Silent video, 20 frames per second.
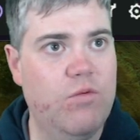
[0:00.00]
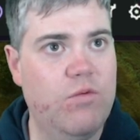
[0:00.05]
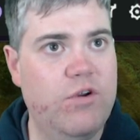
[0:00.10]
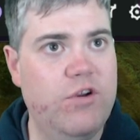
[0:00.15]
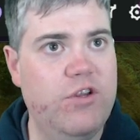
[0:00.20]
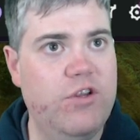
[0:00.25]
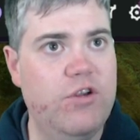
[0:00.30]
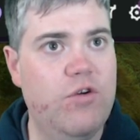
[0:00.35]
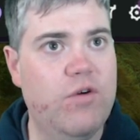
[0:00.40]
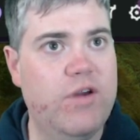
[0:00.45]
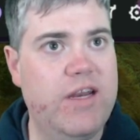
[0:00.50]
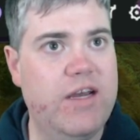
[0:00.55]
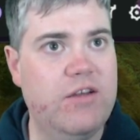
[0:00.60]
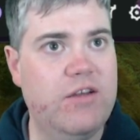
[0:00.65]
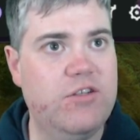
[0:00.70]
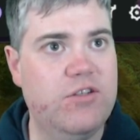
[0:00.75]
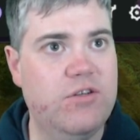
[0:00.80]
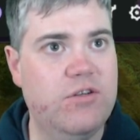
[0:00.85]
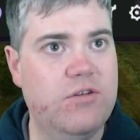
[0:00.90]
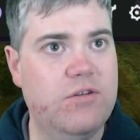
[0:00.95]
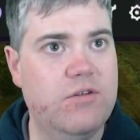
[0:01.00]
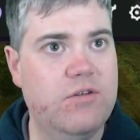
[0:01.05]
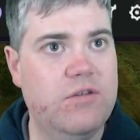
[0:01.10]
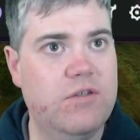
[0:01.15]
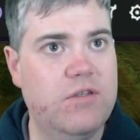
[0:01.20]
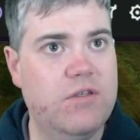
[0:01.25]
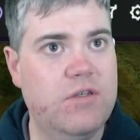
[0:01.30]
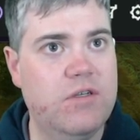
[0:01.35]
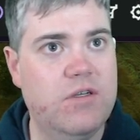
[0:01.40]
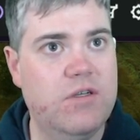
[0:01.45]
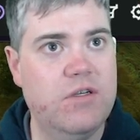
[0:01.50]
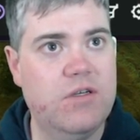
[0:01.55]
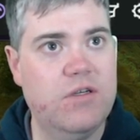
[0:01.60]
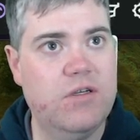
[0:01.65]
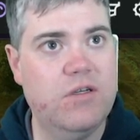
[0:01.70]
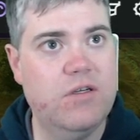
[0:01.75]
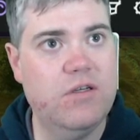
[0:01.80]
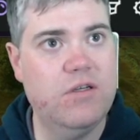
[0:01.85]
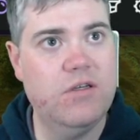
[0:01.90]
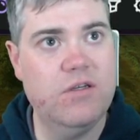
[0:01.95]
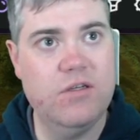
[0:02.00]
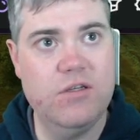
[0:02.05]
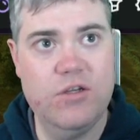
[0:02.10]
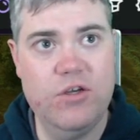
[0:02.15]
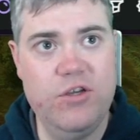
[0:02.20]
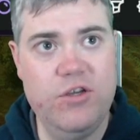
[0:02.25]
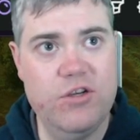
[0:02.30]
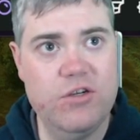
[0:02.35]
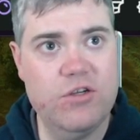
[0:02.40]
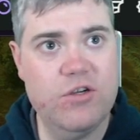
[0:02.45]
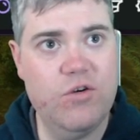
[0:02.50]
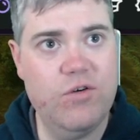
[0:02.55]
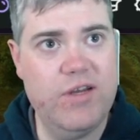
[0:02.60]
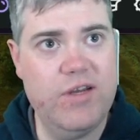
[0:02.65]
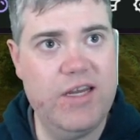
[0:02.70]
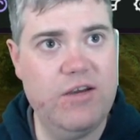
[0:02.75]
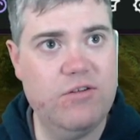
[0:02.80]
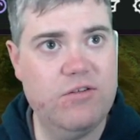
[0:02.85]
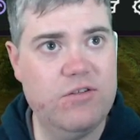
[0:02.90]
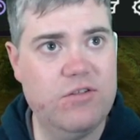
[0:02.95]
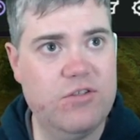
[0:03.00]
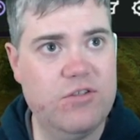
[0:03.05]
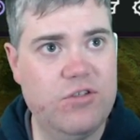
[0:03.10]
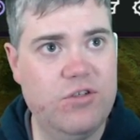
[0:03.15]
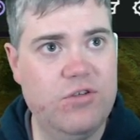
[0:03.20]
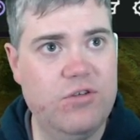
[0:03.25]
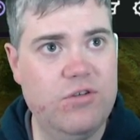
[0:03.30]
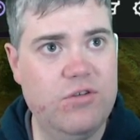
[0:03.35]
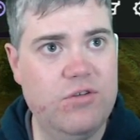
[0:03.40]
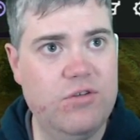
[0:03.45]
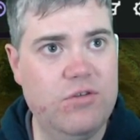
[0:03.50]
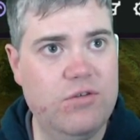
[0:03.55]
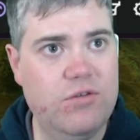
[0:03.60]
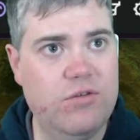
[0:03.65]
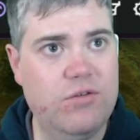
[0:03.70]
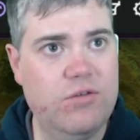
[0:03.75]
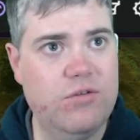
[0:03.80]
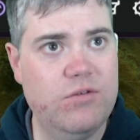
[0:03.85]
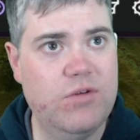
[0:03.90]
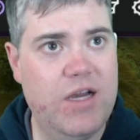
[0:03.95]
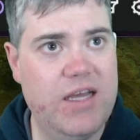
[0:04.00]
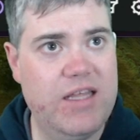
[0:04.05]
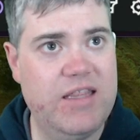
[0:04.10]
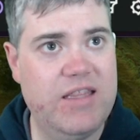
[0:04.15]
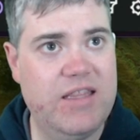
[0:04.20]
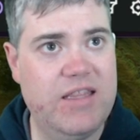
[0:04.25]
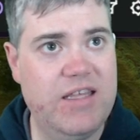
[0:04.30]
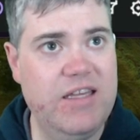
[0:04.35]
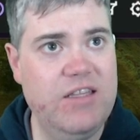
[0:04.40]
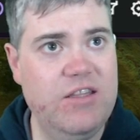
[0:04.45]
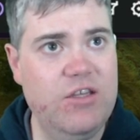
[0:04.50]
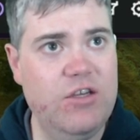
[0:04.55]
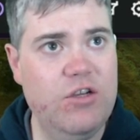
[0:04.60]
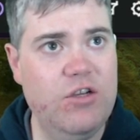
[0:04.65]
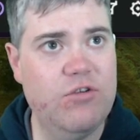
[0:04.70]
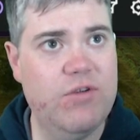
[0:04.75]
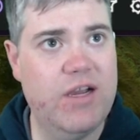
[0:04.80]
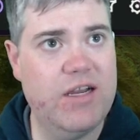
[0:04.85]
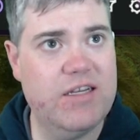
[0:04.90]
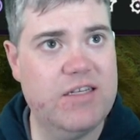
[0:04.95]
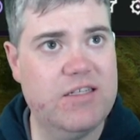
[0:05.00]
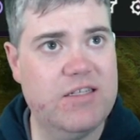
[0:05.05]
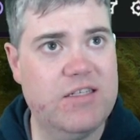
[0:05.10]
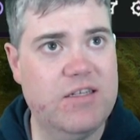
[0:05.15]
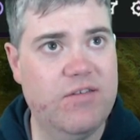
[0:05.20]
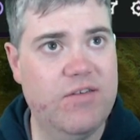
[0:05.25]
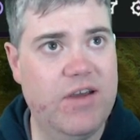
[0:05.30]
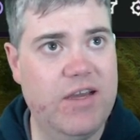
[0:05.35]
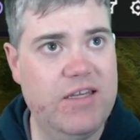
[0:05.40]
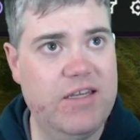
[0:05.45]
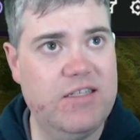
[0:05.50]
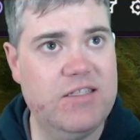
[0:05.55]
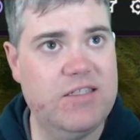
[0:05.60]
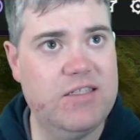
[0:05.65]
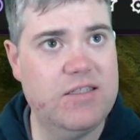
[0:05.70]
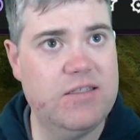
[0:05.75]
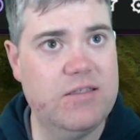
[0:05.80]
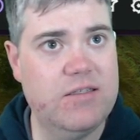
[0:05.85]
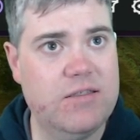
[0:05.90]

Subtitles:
What are you going out to? No, you're going out to, I think, the correct device.